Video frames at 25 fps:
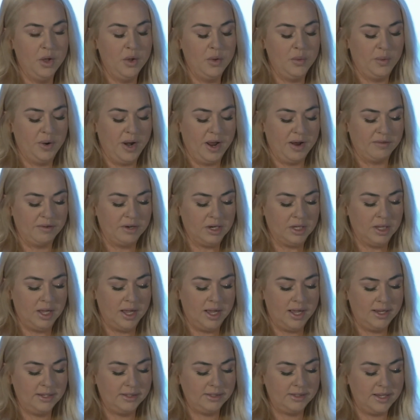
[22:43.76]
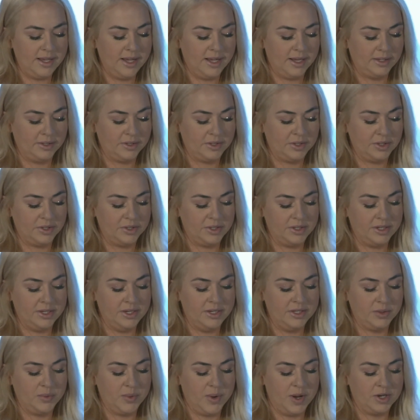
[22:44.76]
When I realized the answer to
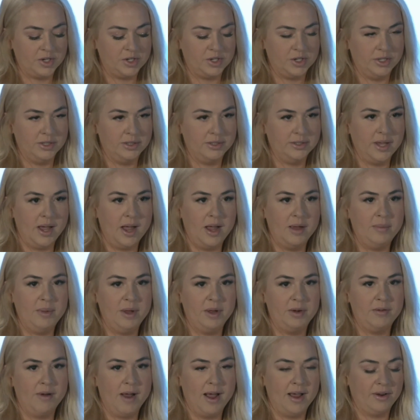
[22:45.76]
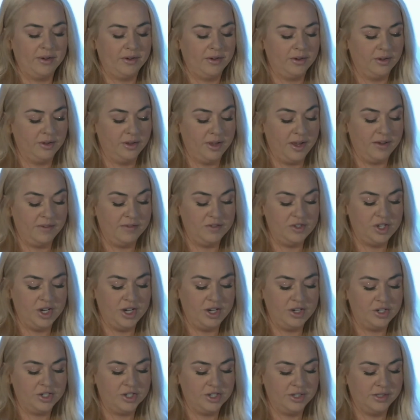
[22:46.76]
these questions, I made radical life
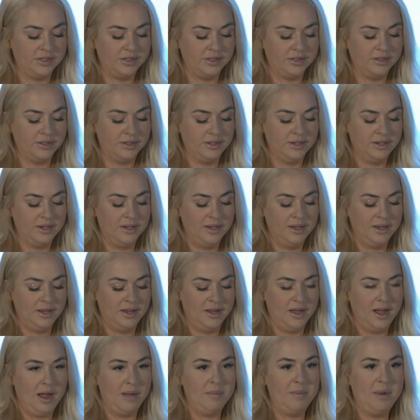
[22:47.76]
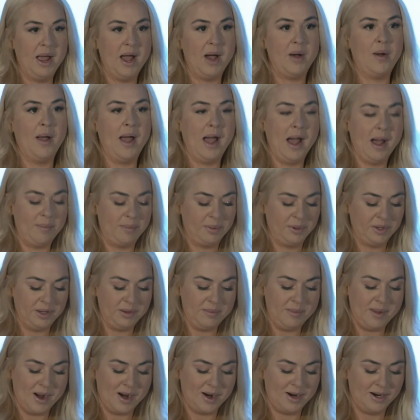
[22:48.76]
changes. I'm now happily
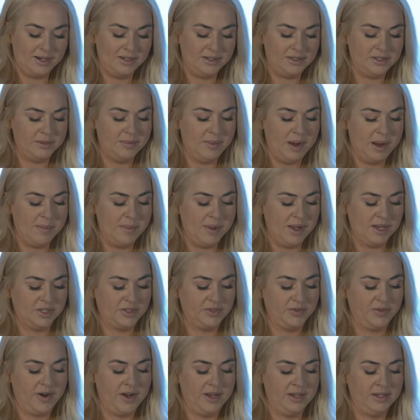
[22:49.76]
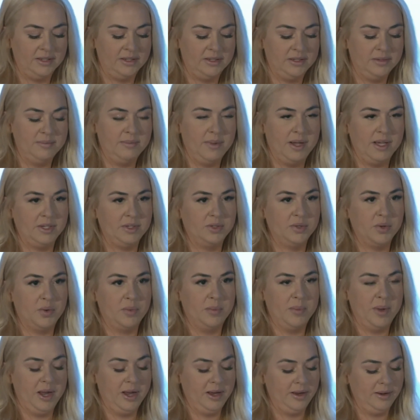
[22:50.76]
married to my best friend, my
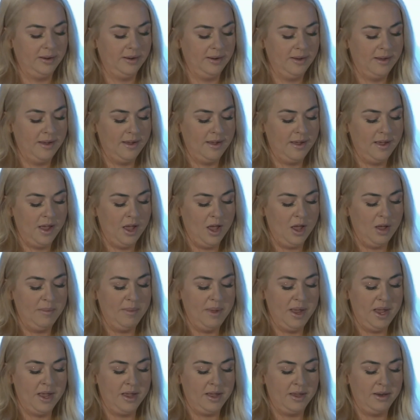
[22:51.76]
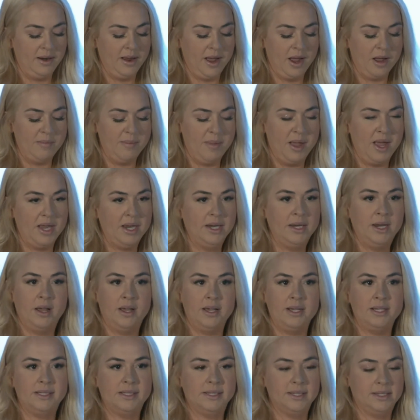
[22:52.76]
soulmate, a man I met in
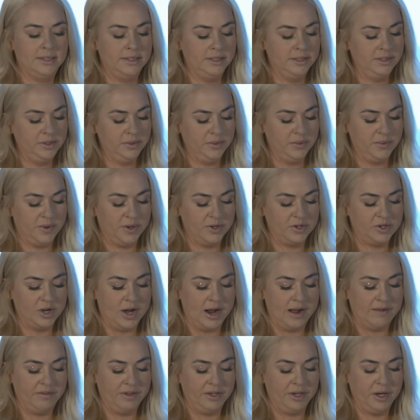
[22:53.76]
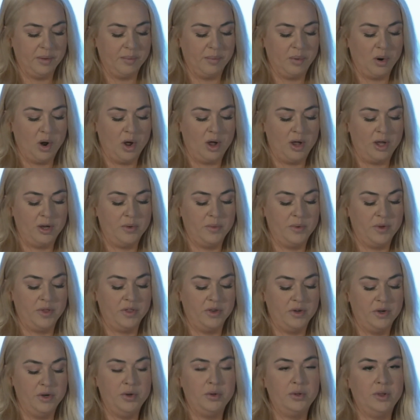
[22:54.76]
Iceland while traveling abroad
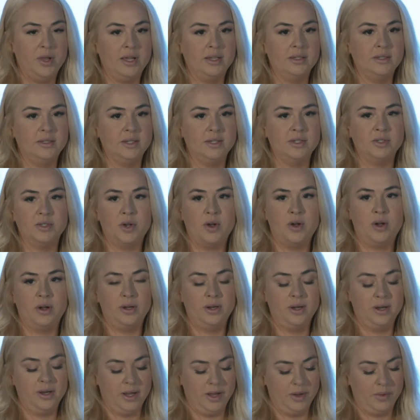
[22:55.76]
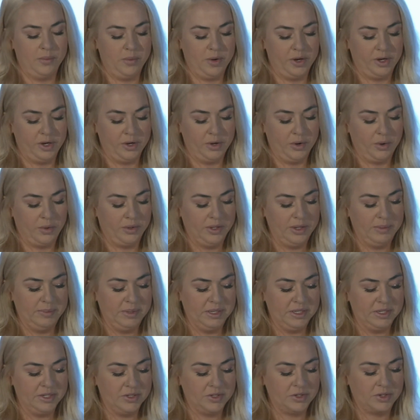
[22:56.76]
with new lenses on and what can only
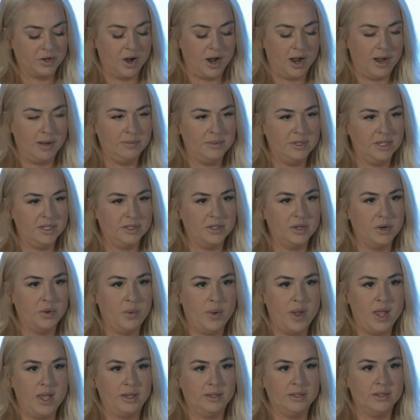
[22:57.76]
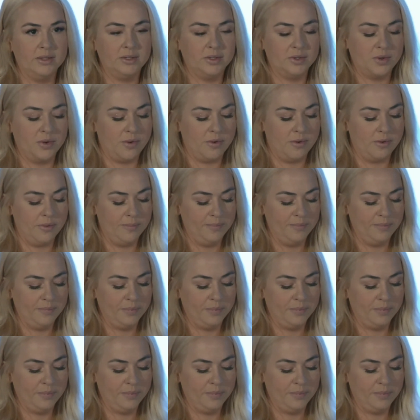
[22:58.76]
be described as an awakened soul.